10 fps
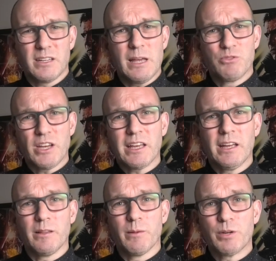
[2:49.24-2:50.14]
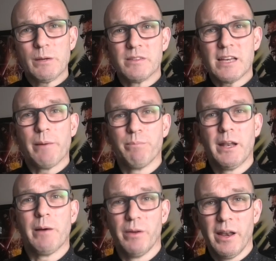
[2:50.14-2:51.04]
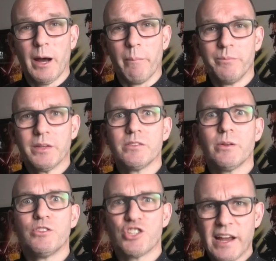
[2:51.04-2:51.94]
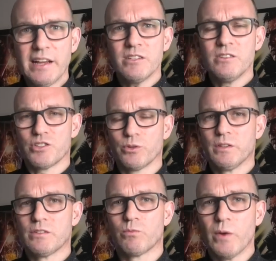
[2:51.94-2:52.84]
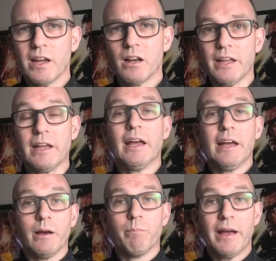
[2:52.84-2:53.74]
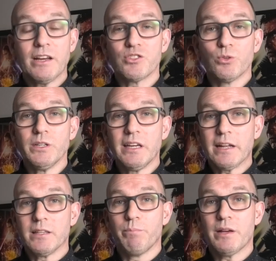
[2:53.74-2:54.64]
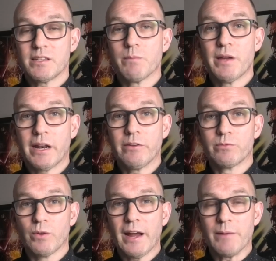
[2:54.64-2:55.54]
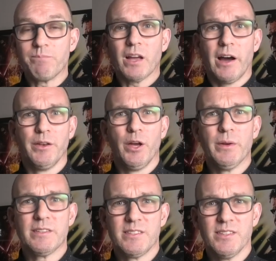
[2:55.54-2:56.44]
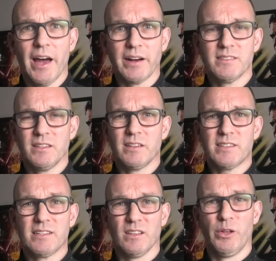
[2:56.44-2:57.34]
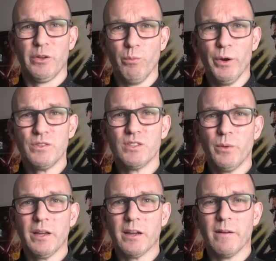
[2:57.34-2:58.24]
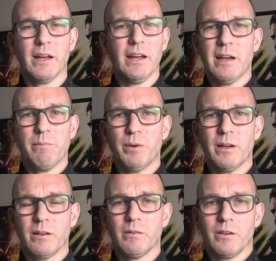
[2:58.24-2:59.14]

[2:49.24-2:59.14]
keep jacking the premiums up and up and up. So change insurance regularly. Make sure you're getting the best competitive rate. I know it sucks and it takes a lot of work doing it, but